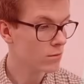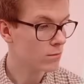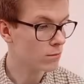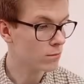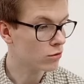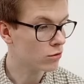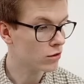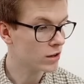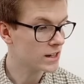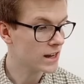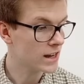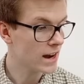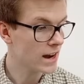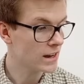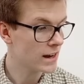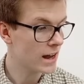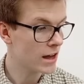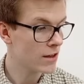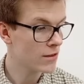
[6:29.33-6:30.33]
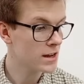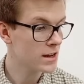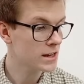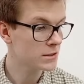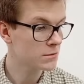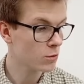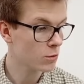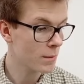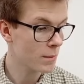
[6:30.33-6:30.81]
Britannia. Now these
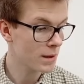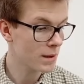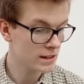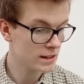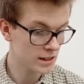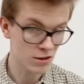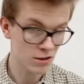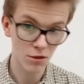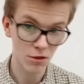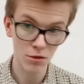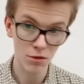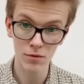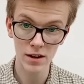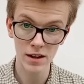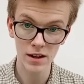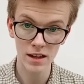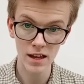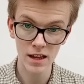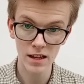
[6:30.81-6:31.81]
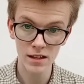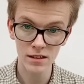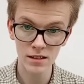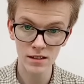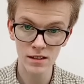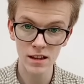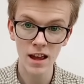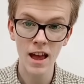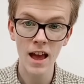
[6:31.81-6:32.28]
were minted in 3 years.
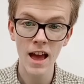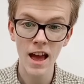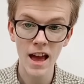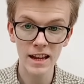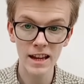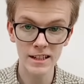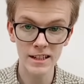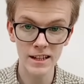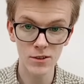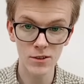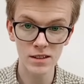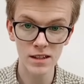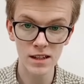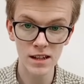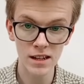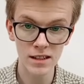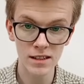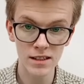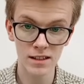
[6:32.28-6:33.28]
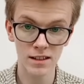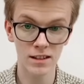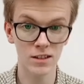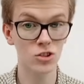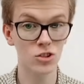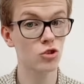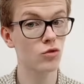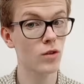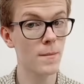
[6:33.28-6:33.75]
1806 is
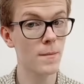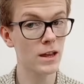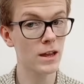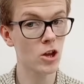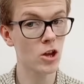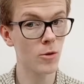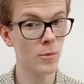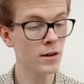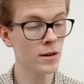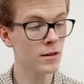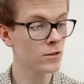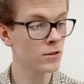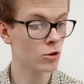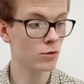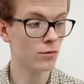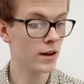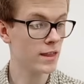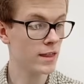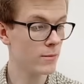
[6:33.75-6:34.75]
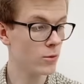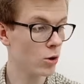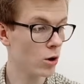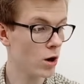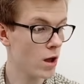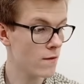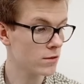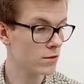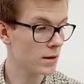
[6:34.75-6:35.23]
extremely common. You'll find them all
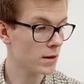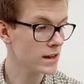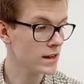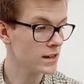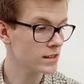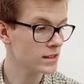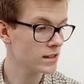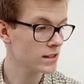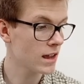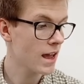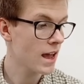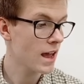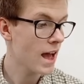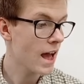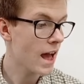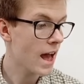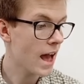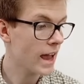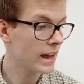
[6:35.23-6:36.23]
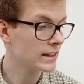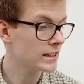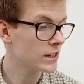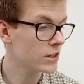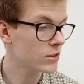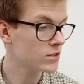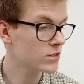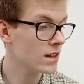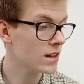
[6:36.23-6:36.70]
over the place.
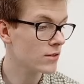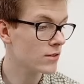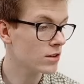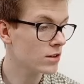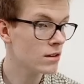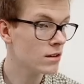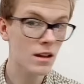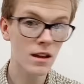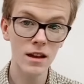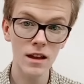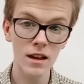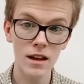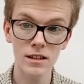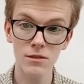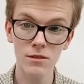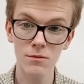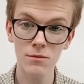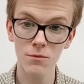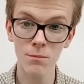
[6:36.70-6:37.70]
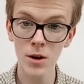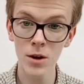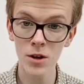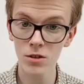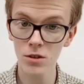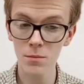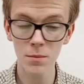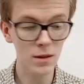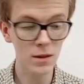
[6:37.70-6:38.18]
1807 is a
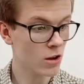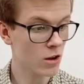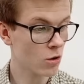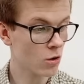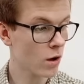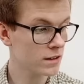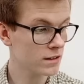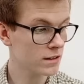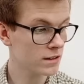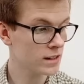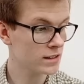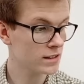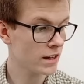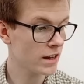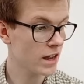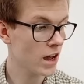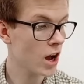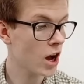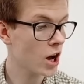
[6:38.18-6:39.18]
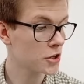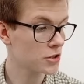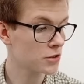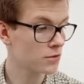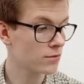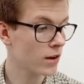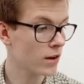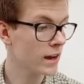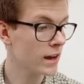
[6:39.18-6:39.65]
bit, quite decently harder to
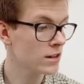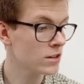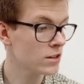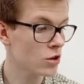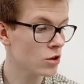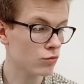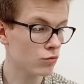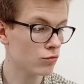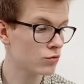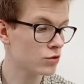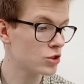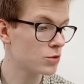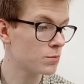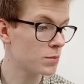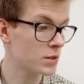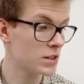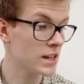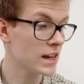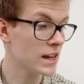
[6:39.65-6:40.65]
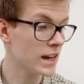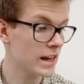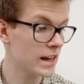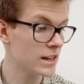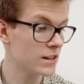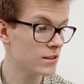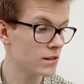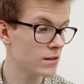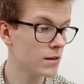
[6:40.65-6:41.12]
find. Not particularly
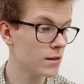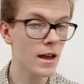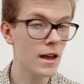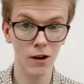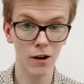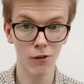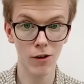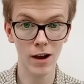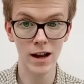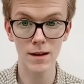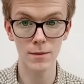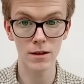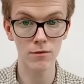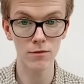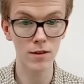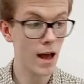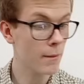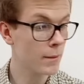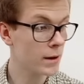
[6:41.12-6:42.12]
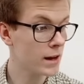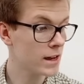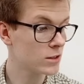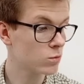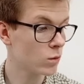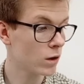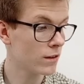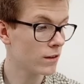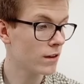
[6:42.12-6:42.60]
incredibly rare, but it is
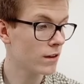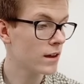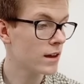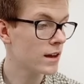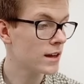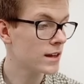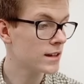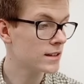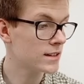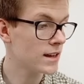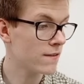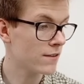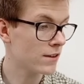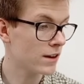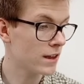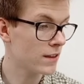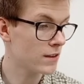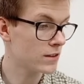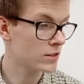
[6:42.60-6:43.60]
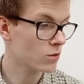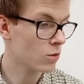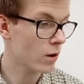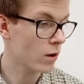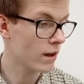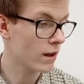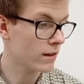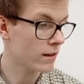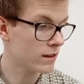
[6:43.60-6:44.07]
one definitely that's
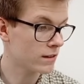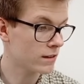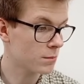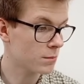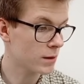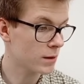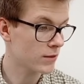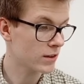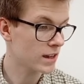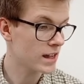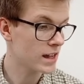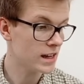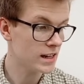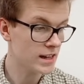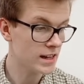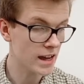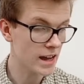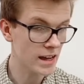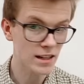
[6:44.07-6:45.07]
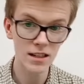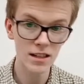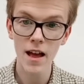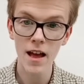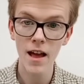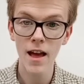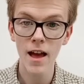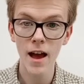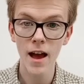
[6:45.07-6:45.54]
quite a bit of a key date.
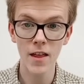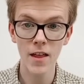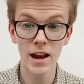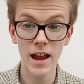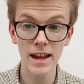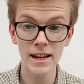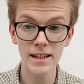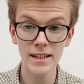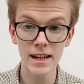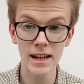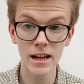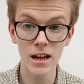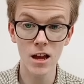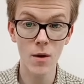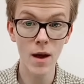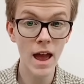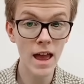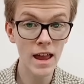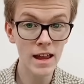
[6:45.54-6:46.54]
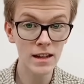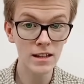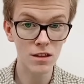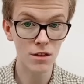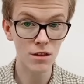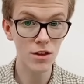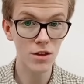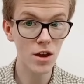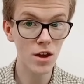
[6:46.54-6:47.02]
And then 1808, the
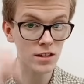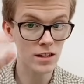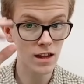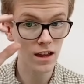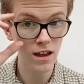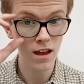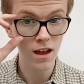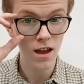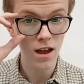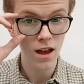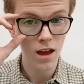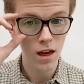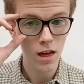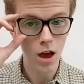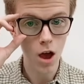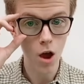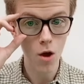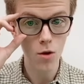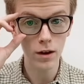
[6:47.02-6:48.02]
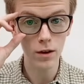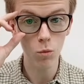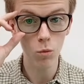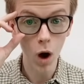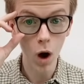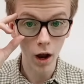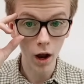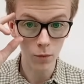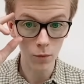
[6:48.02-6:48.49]
third year, only
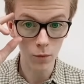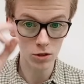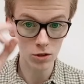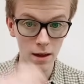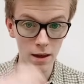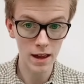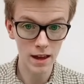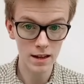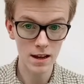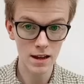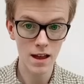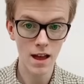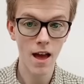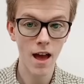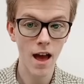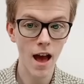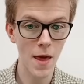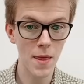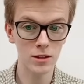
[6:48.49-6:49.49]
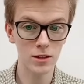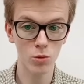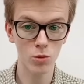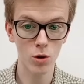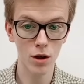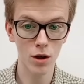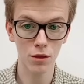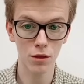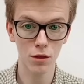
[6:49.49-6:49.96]
one was made, and it's
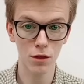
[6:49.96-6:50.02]
worth,